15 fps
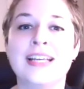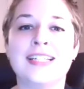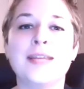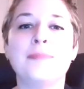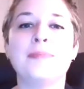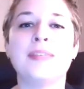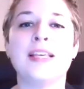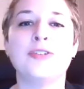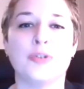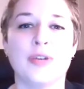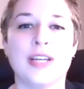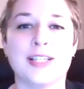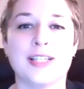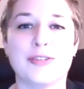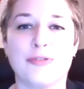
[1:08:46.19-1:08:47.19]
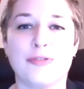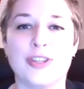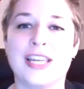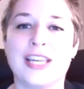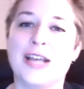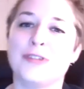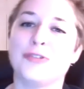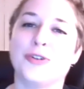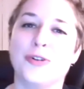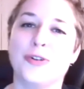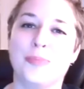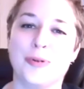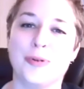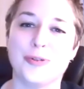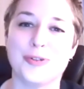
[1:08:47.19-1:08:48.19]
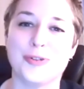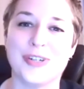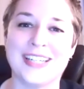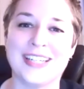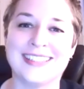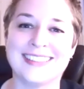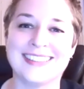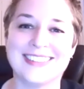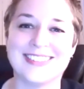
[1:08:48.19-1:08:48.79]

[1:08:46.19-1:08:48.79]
tips and tricks for theatrical upholstery.